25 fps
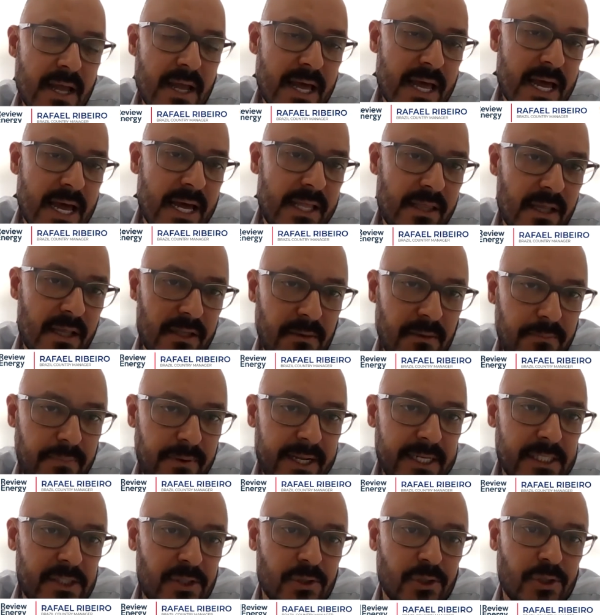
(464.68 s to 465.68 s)
another
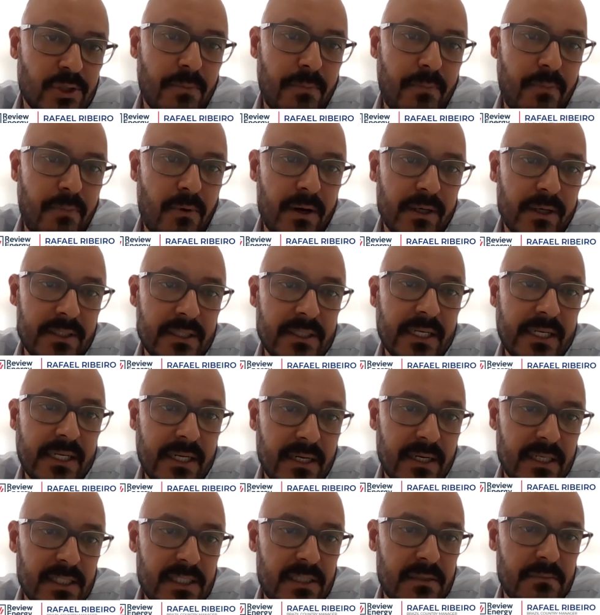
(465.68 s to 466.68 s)
place to support the
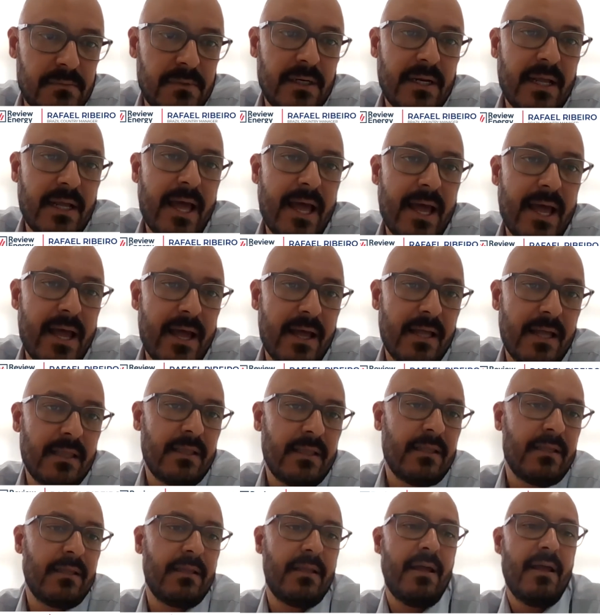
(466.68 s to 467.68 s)
customer
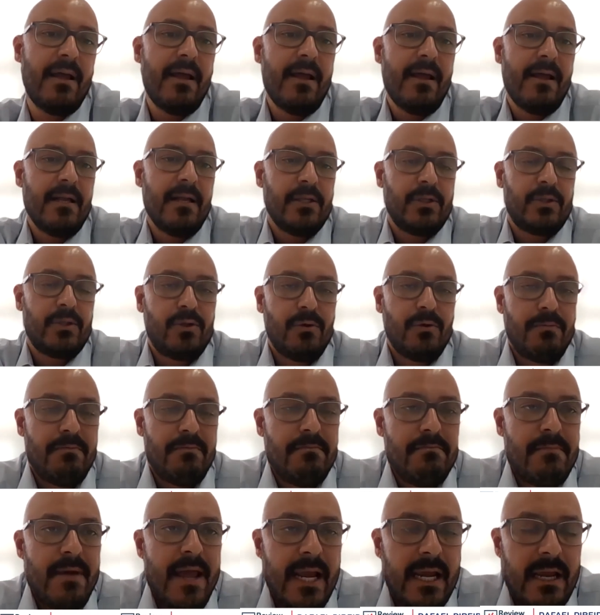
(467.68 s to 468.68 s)
and to
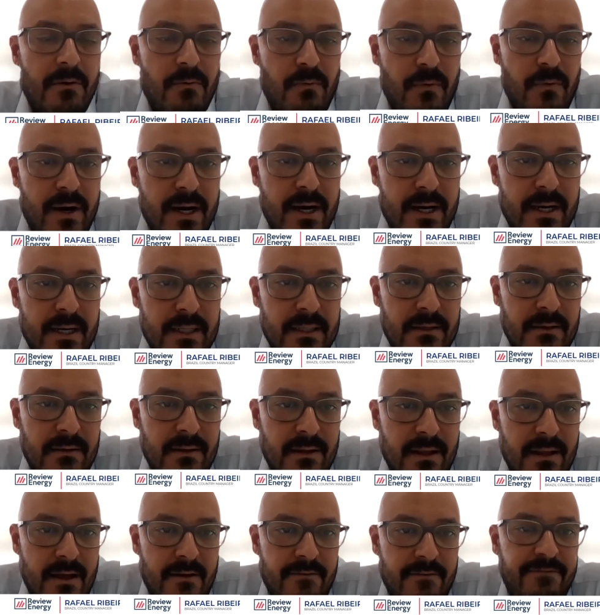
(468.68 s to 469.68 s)
make
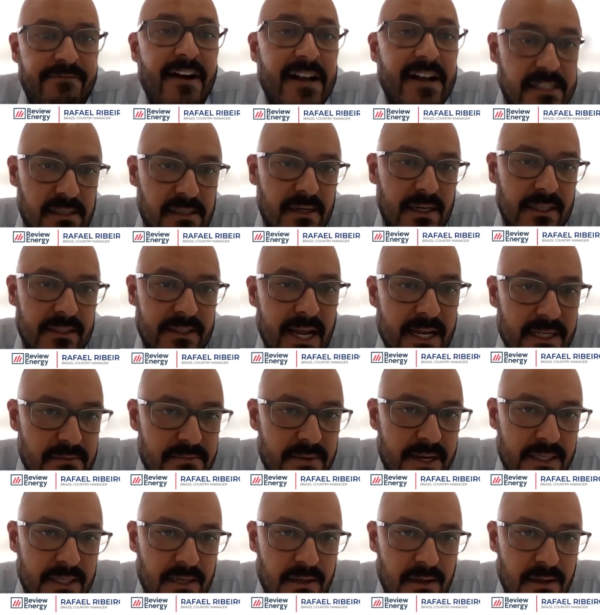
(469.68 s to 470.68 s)
one faster
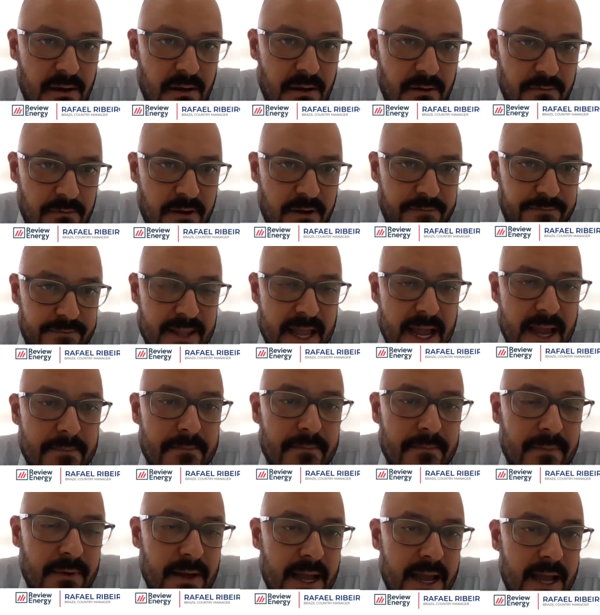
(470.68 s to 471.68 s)
attendment with
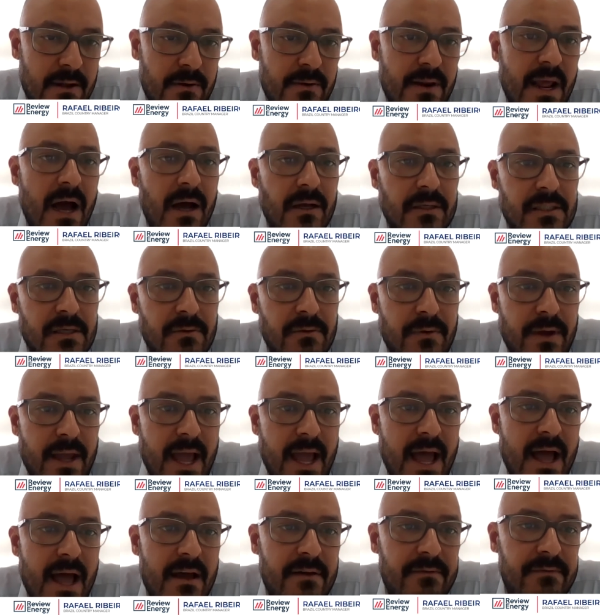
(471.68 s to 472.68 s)
them. And we
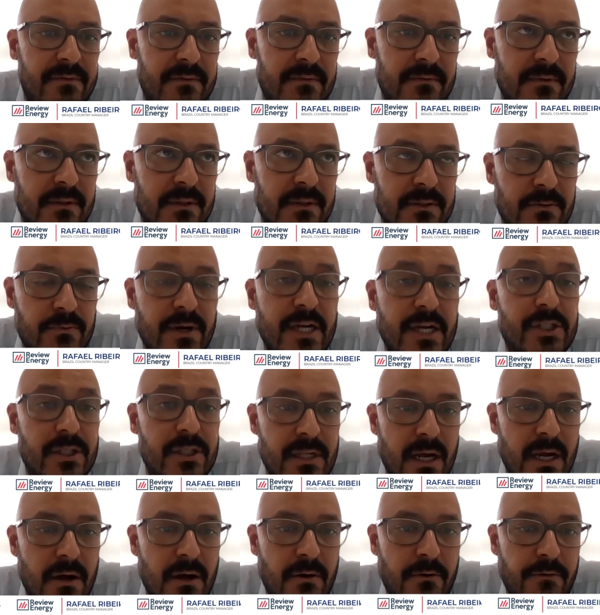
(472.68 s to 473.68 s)
have
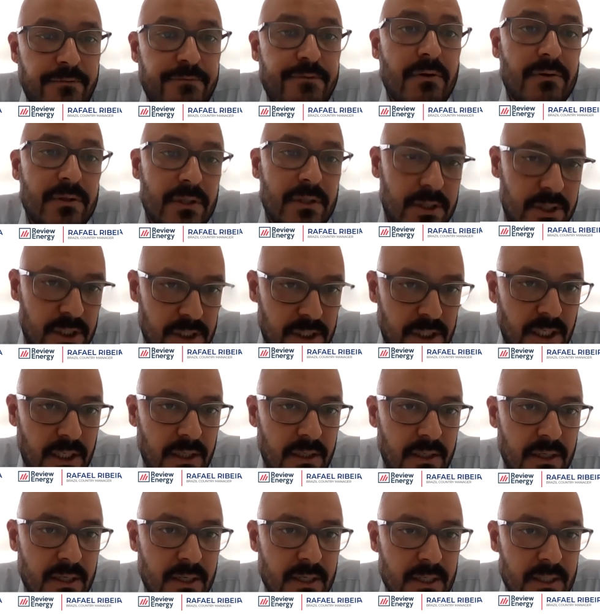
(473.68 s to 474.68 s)
regional field
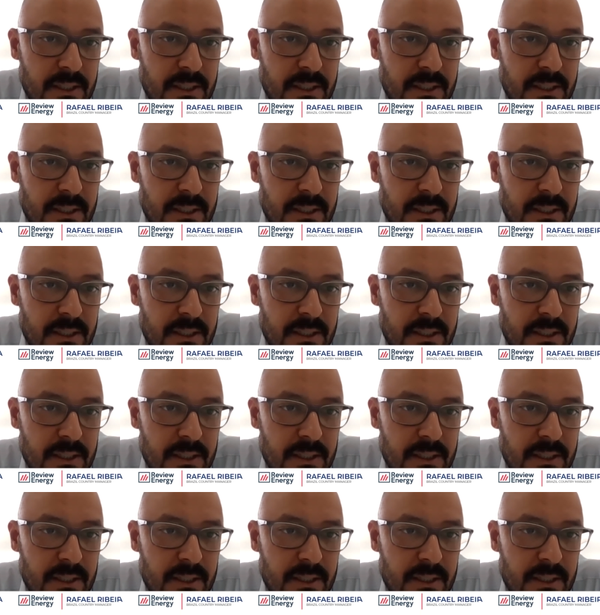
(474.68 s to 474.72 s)
engineer,